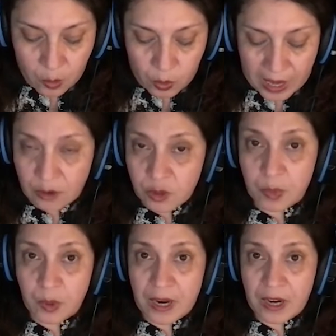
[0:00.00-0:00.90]
how to
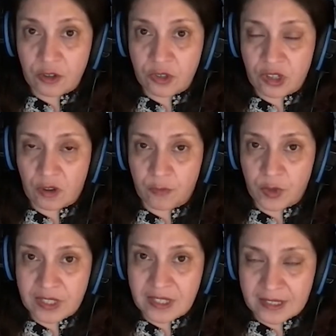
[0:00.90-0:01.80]
prepare yourself for
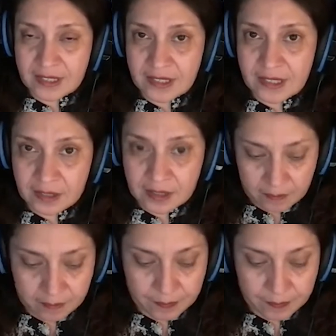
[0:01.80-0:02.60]
the Texas Senate?